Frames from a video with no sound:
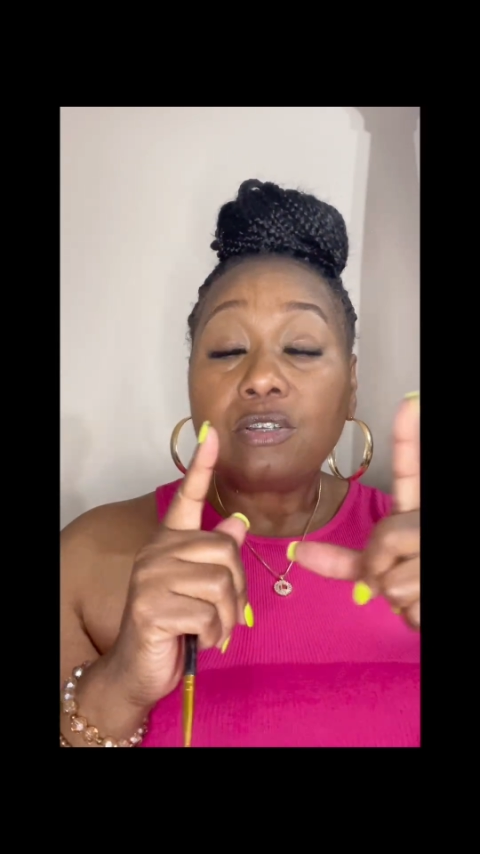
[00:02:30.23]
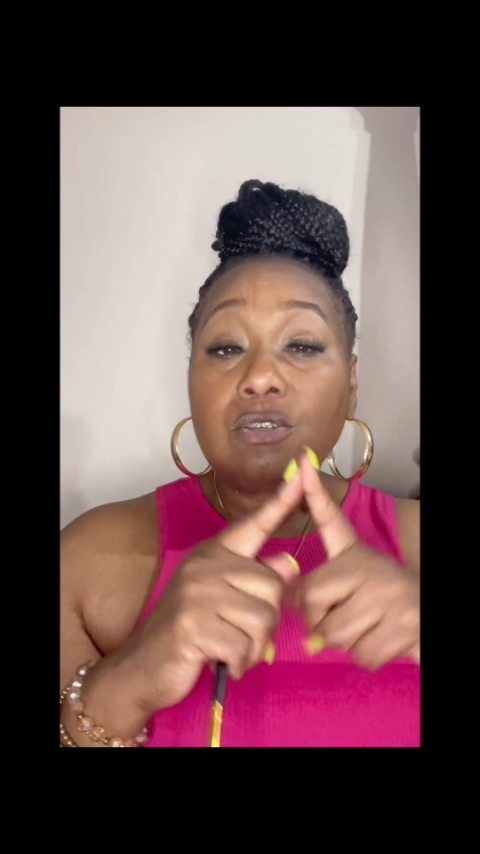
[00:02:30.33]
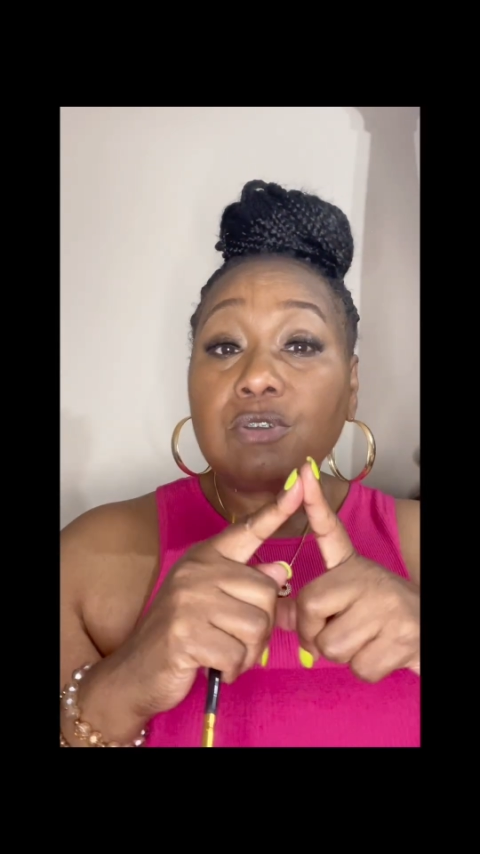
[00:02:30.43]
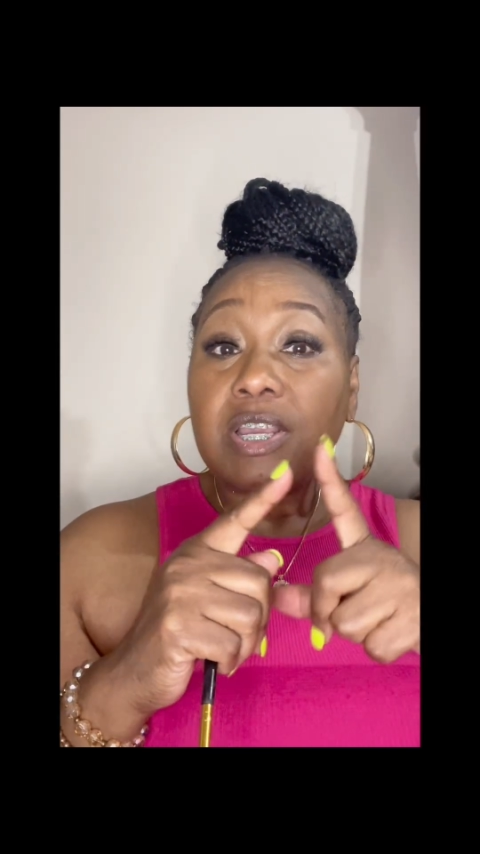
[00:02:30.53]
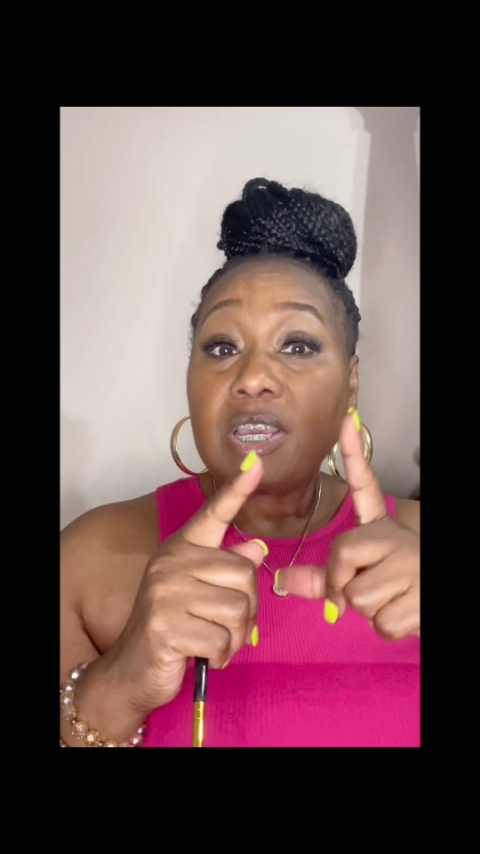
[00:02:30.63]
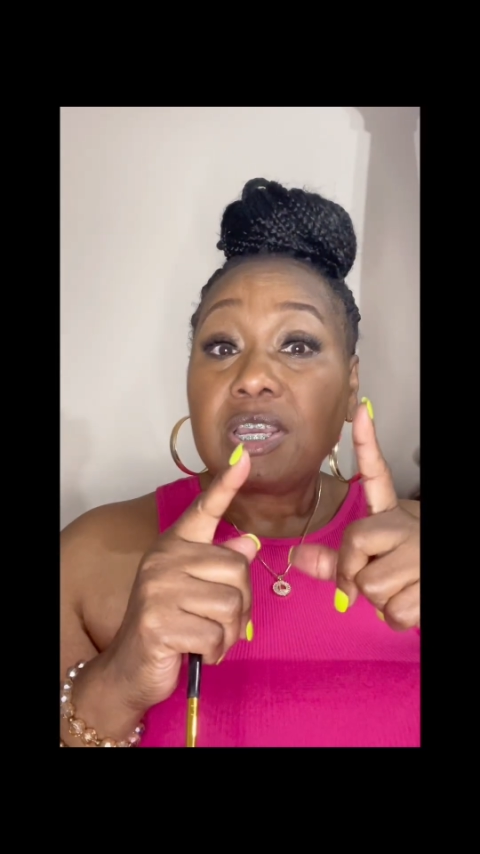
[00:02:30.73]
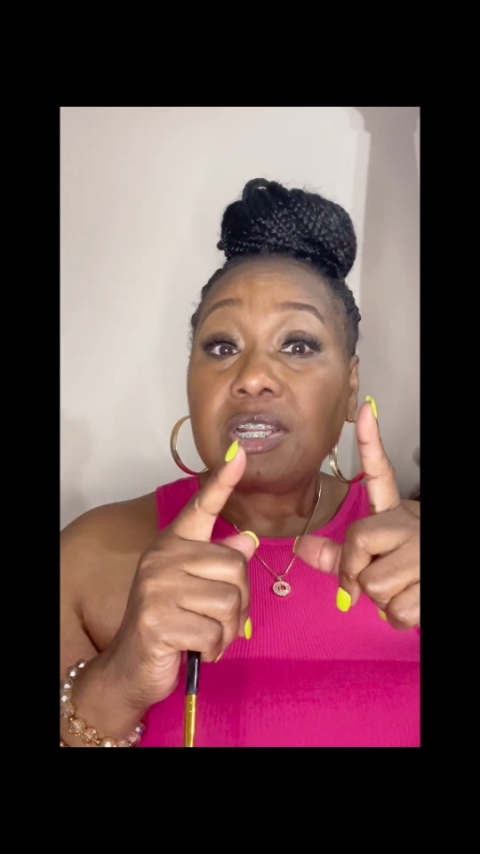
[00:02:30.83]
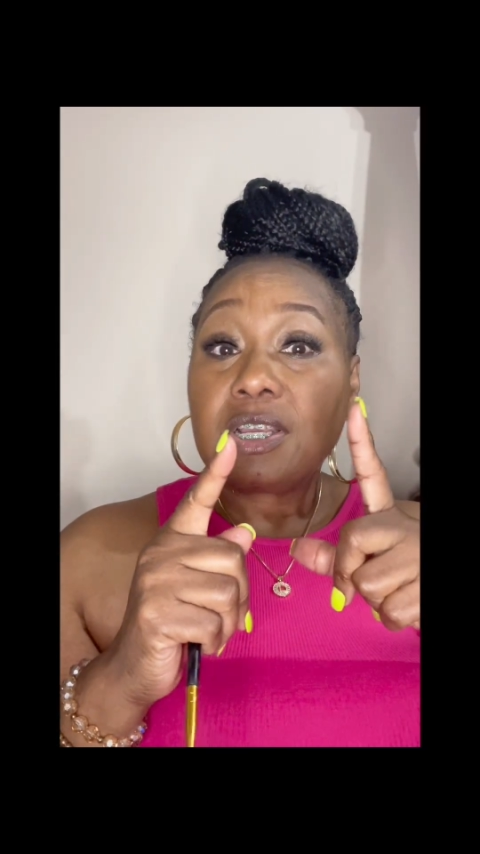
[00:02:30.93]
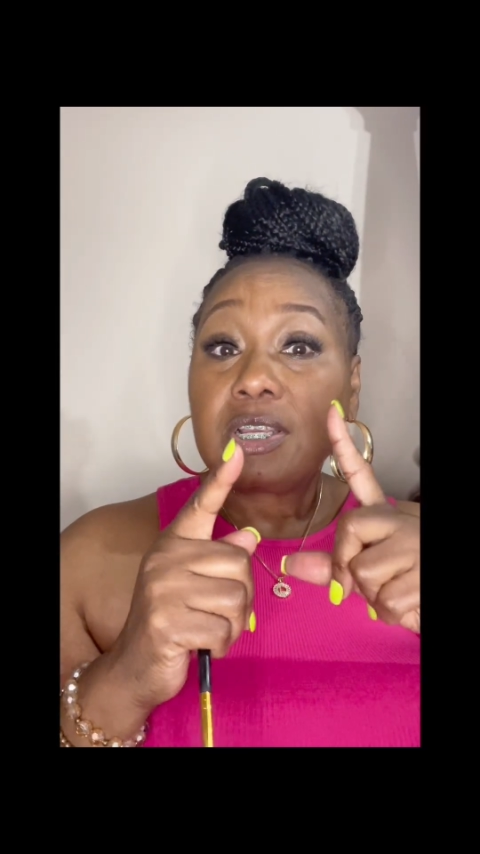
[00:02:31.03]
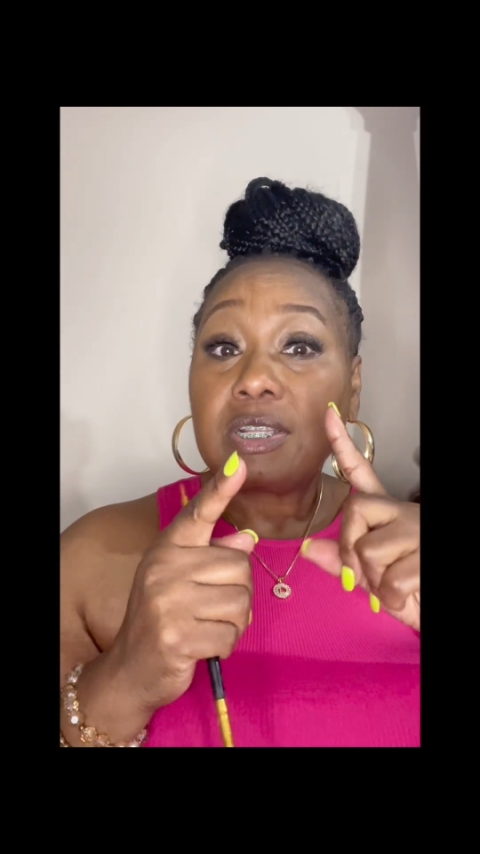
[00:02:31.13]
you can
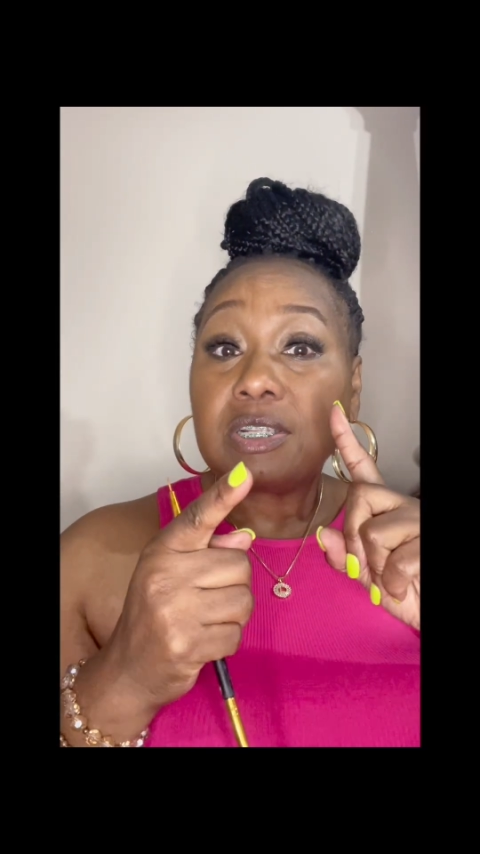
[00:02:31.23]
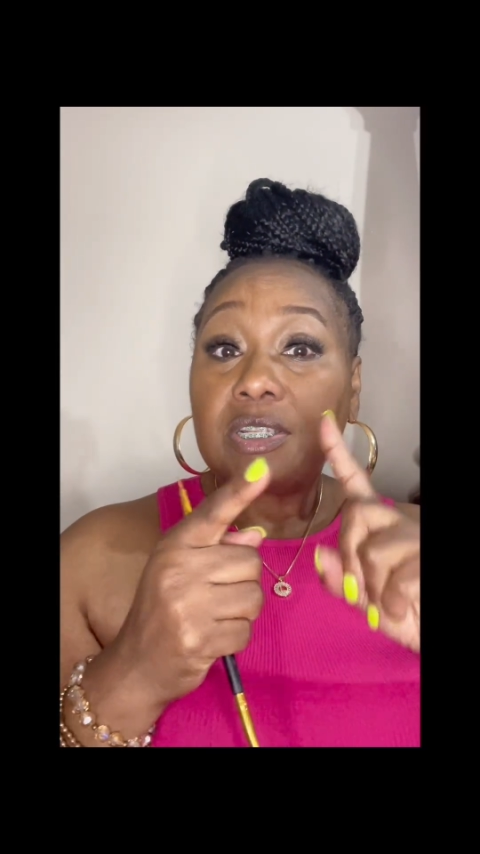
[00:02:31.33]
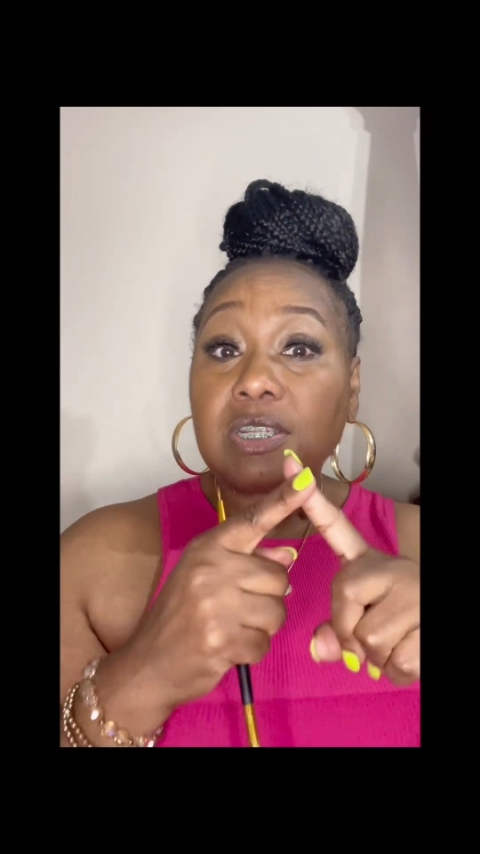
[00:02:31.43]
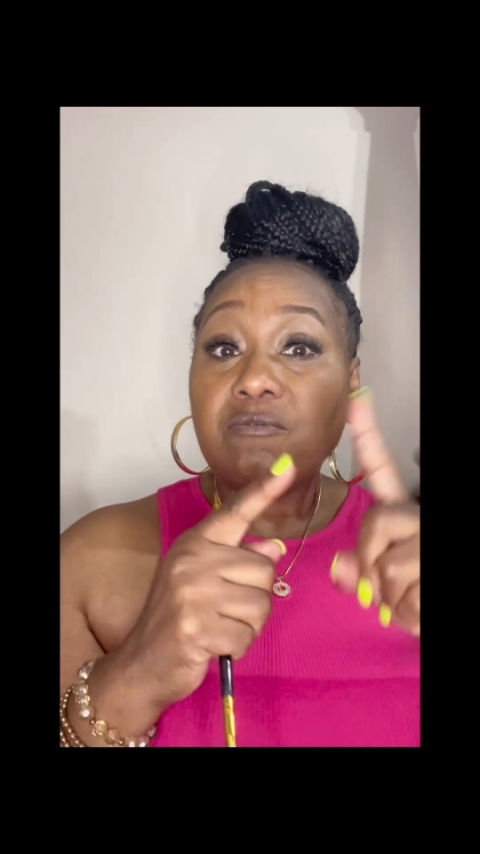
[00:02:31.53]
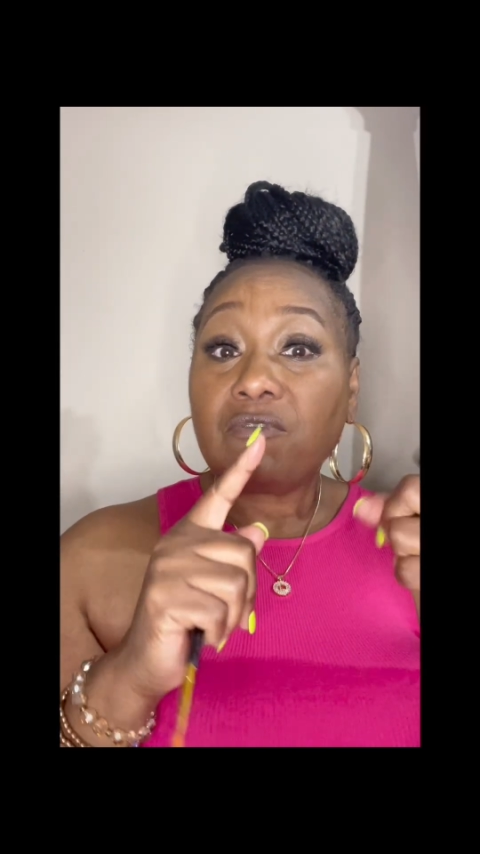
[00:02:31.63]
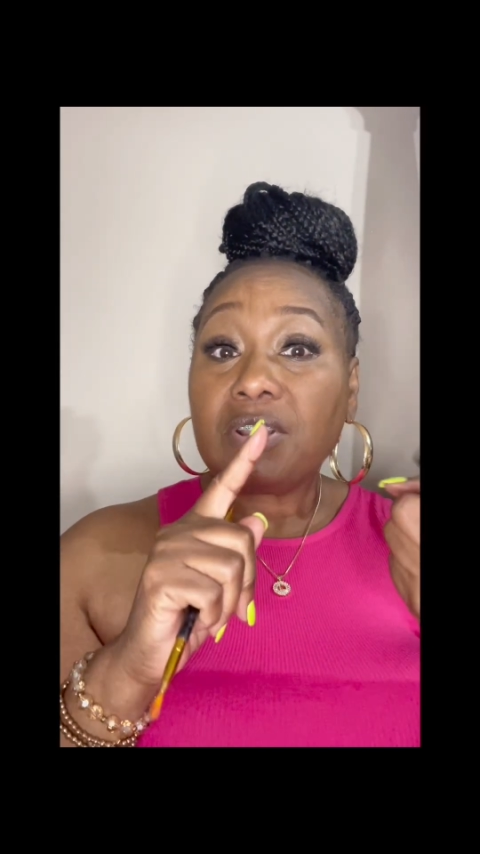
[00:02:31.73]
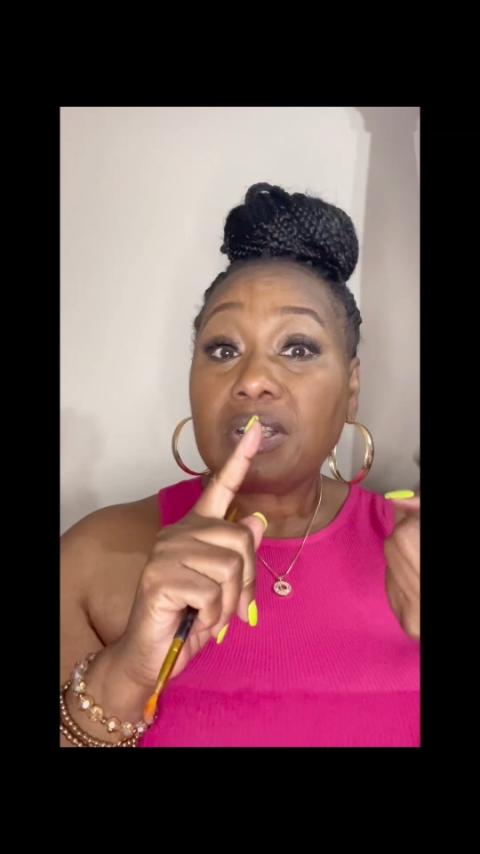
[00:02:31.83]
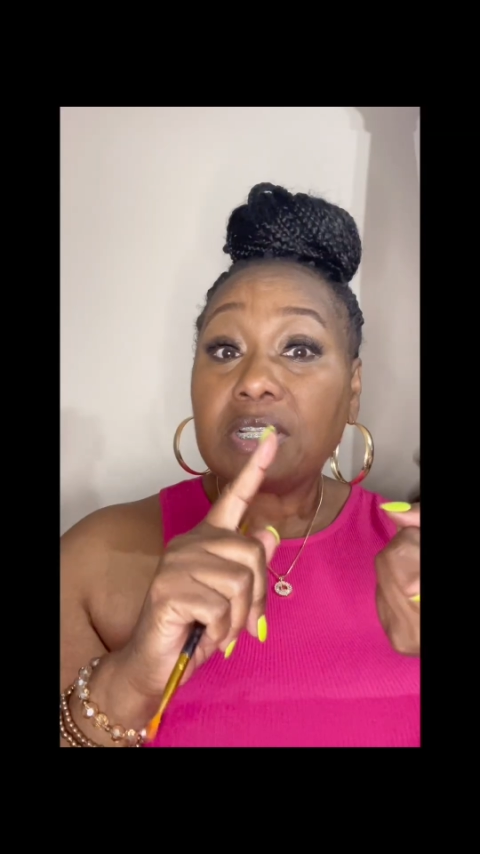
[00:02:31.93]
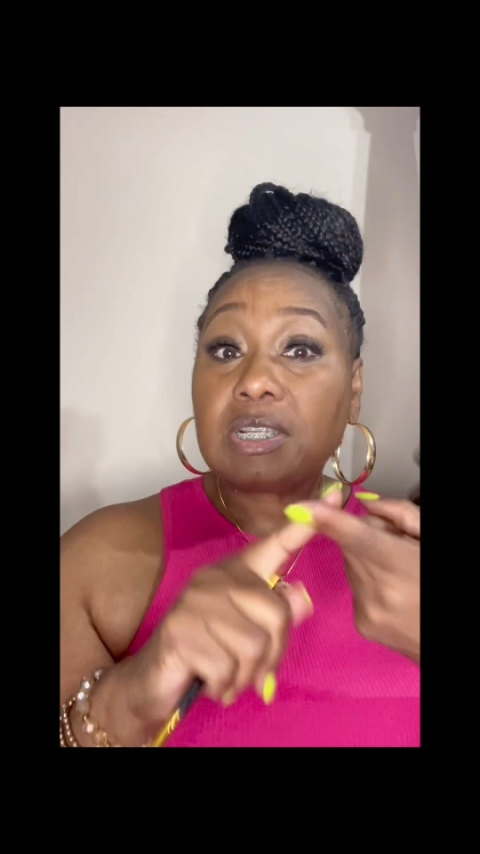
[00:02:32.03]
get different